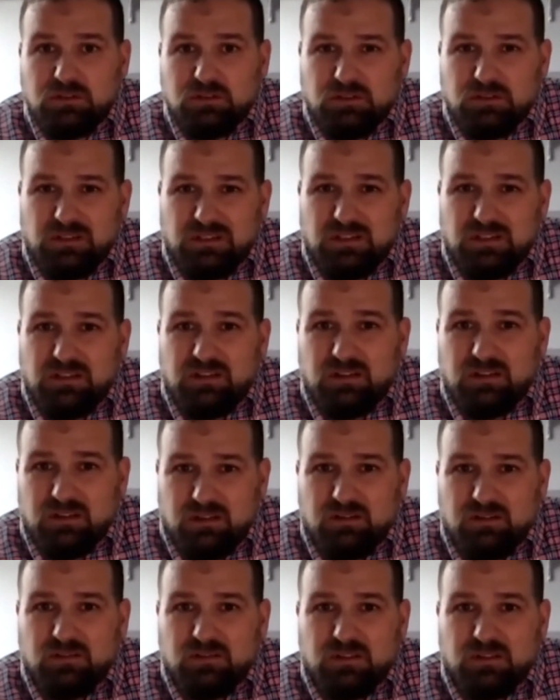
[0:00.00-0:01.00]

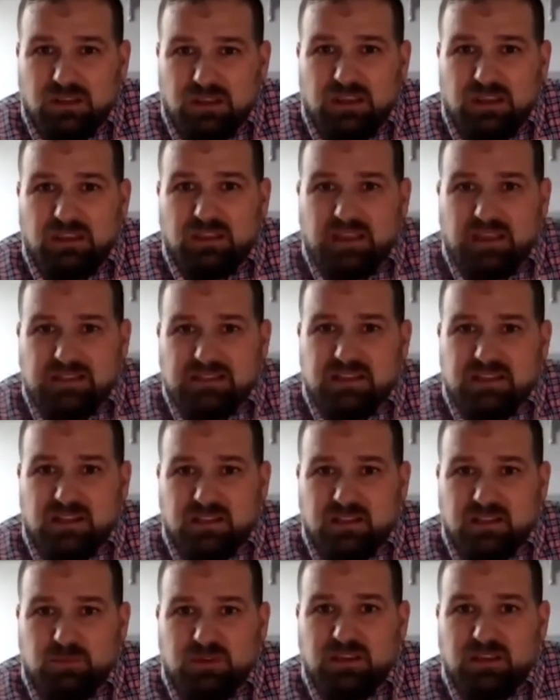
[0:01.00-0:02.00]
That's yet
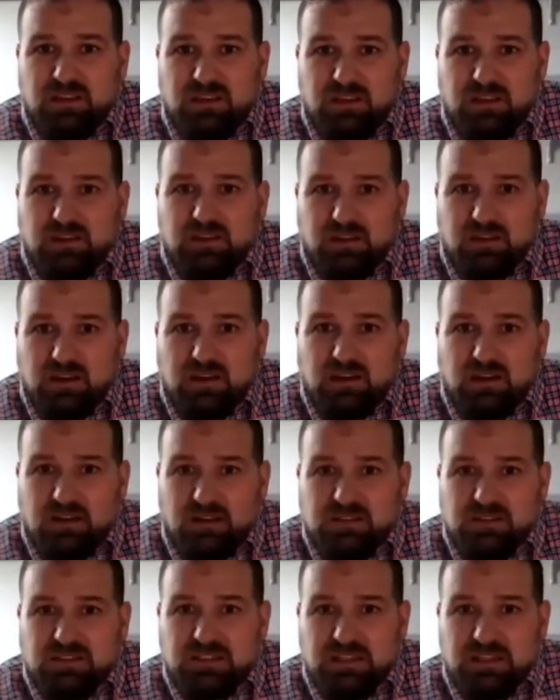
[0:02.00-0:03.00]
to be
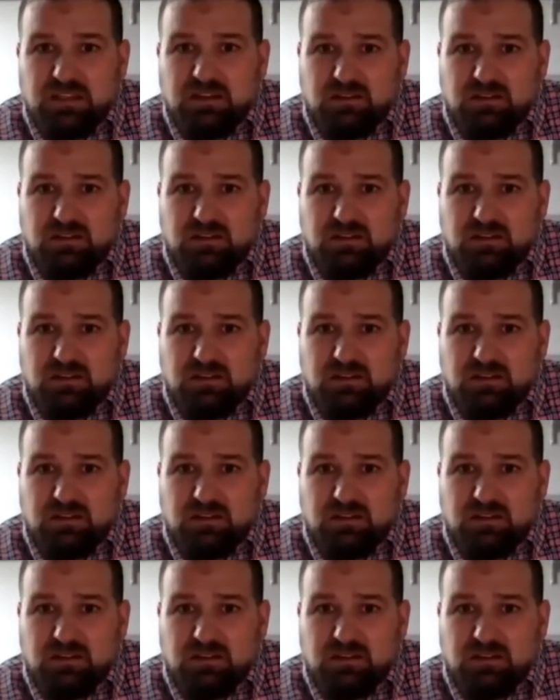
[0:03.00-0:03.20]
seen.